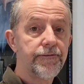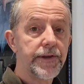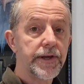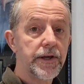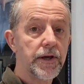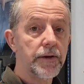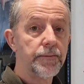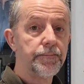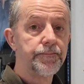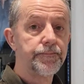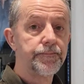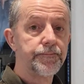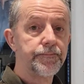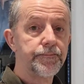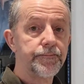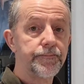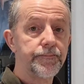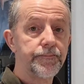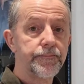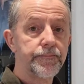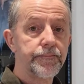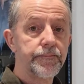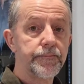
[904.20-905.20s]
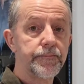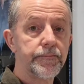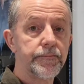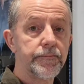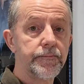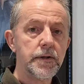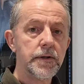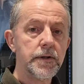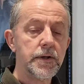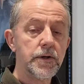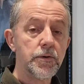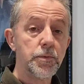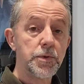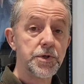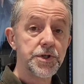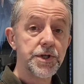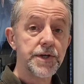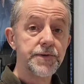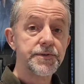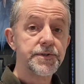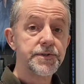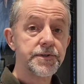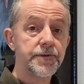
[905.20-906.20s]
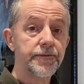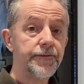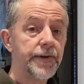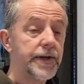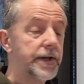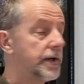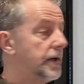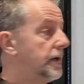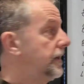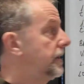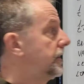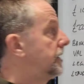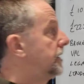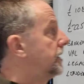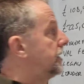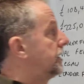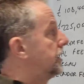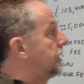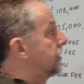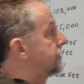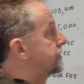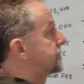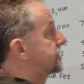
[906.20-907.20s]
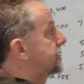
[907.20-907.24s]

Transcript: figure, which gives us a figure of